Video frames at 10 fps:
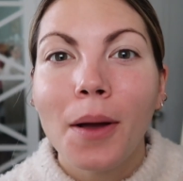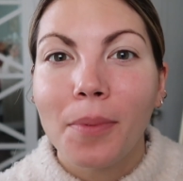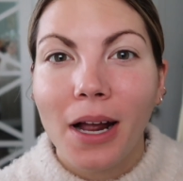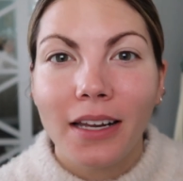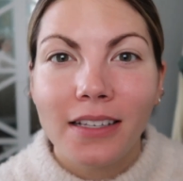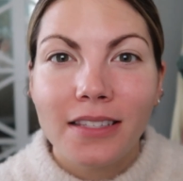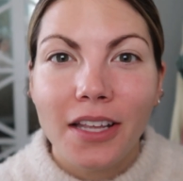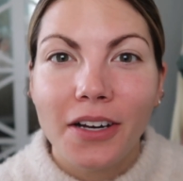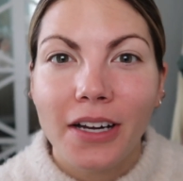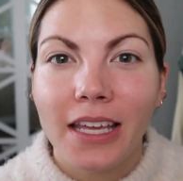products
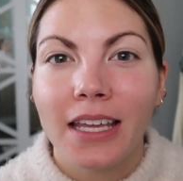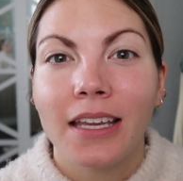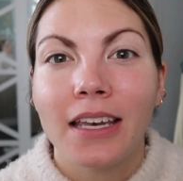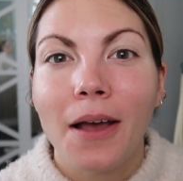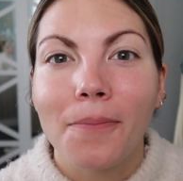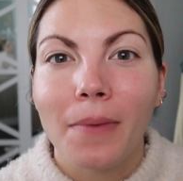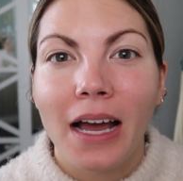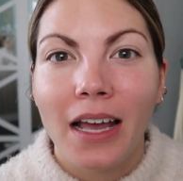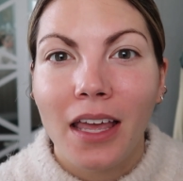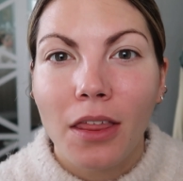that are in
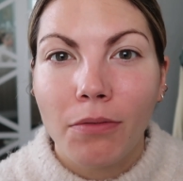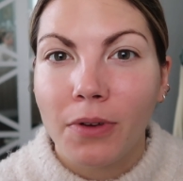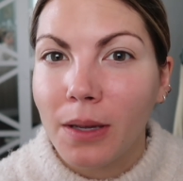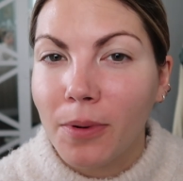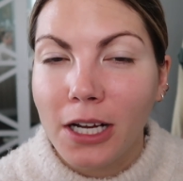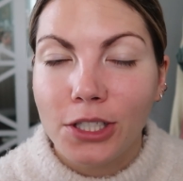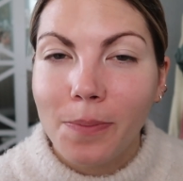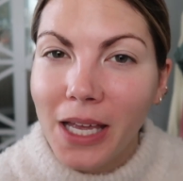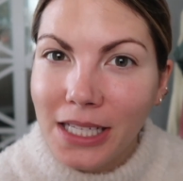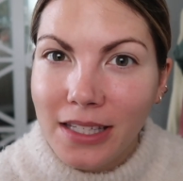my 3
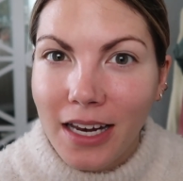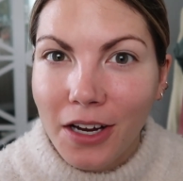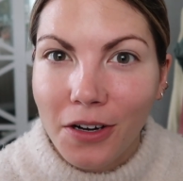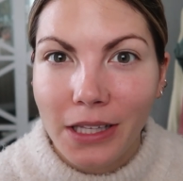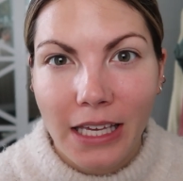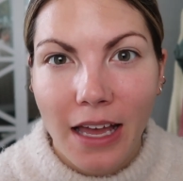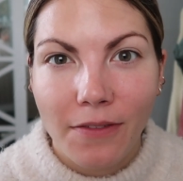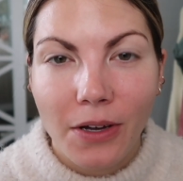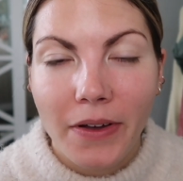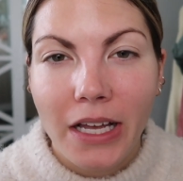project pans that I currently
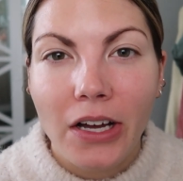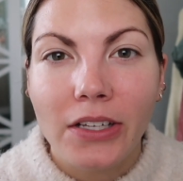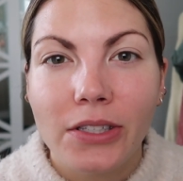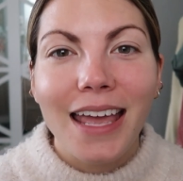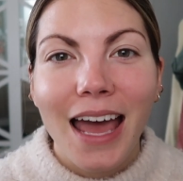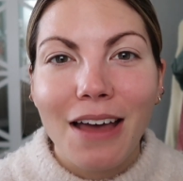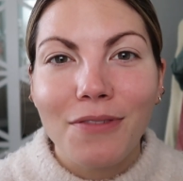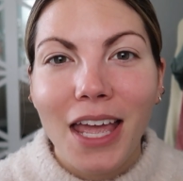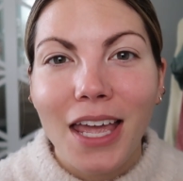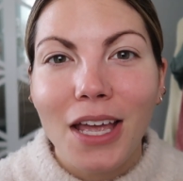have going on. I have
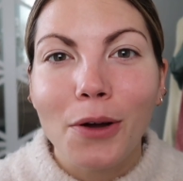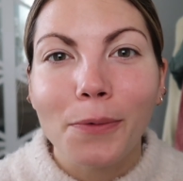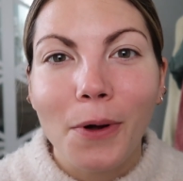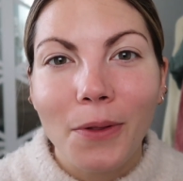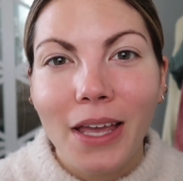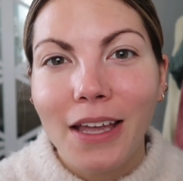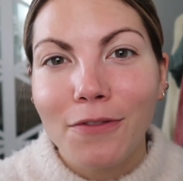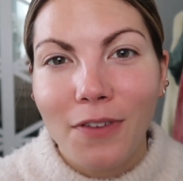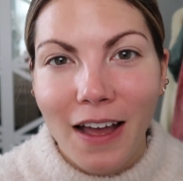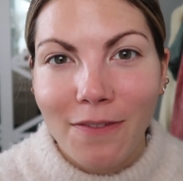a rolling
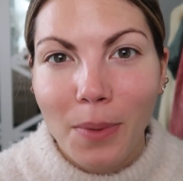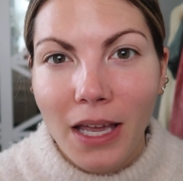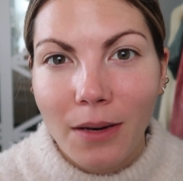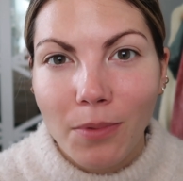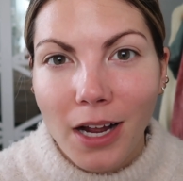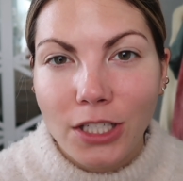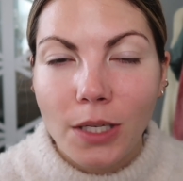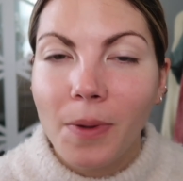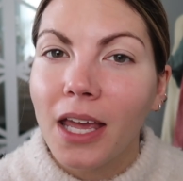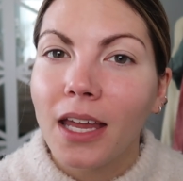5-pan
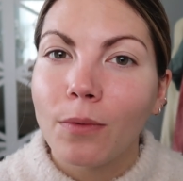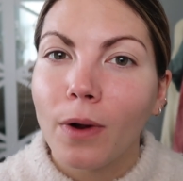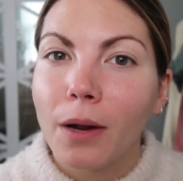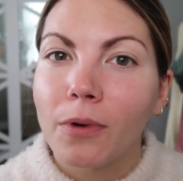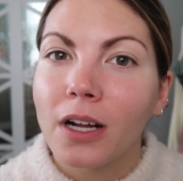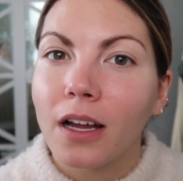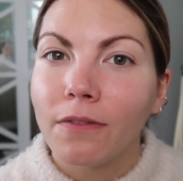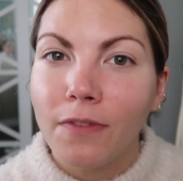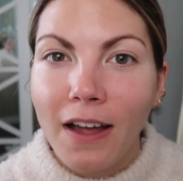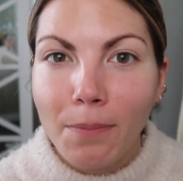project pan where I work
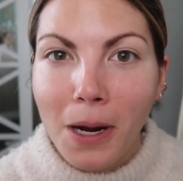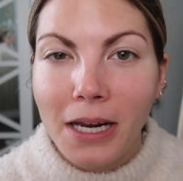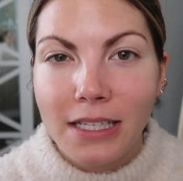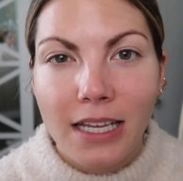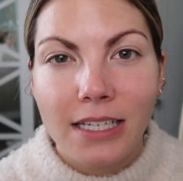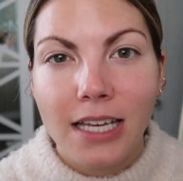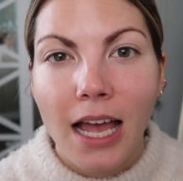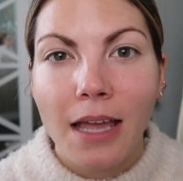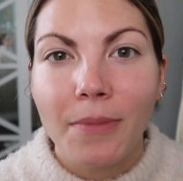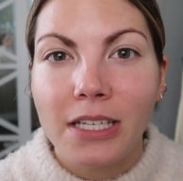on 5 products at a
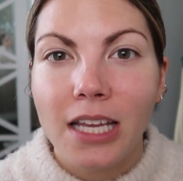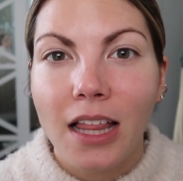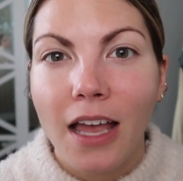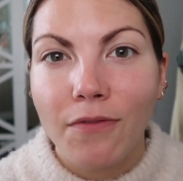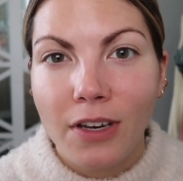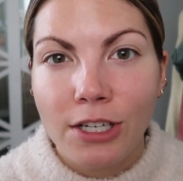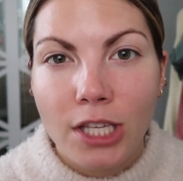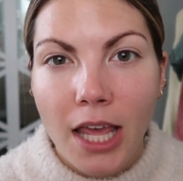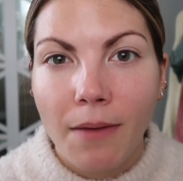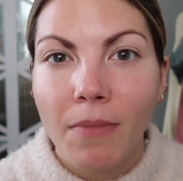time until I
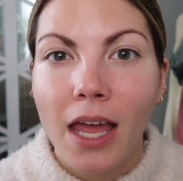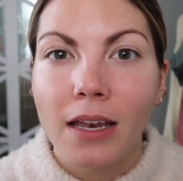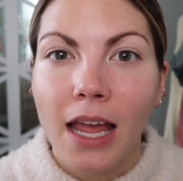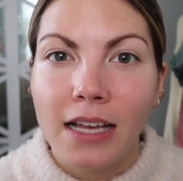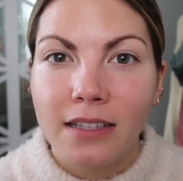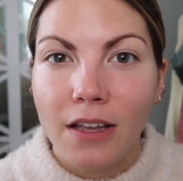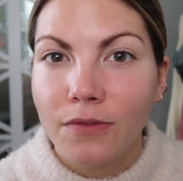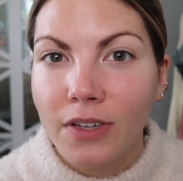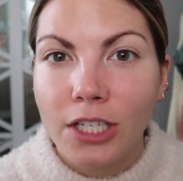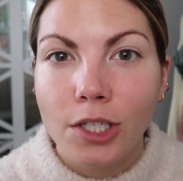finish them, and as I
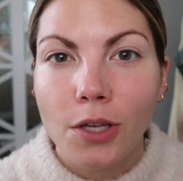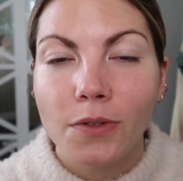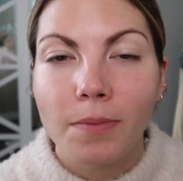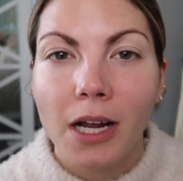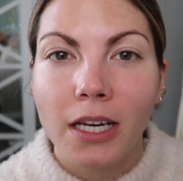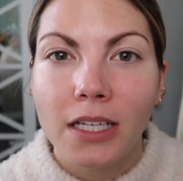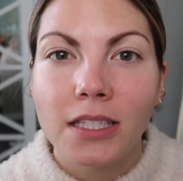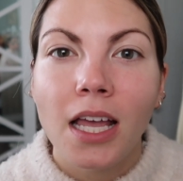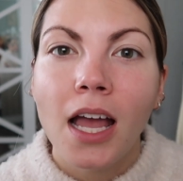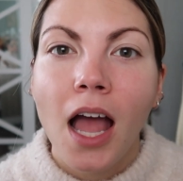finish those
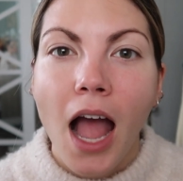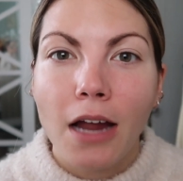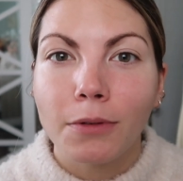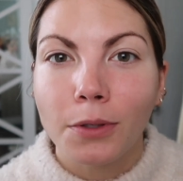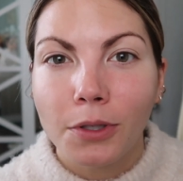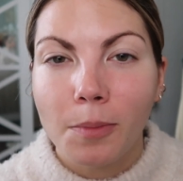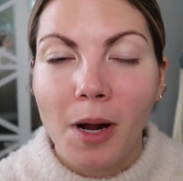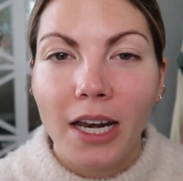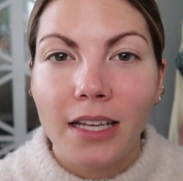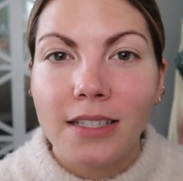products, I roll new
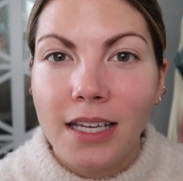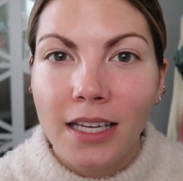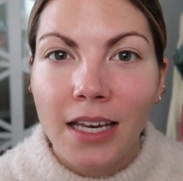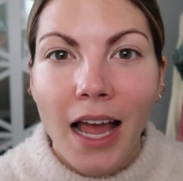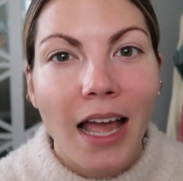products in.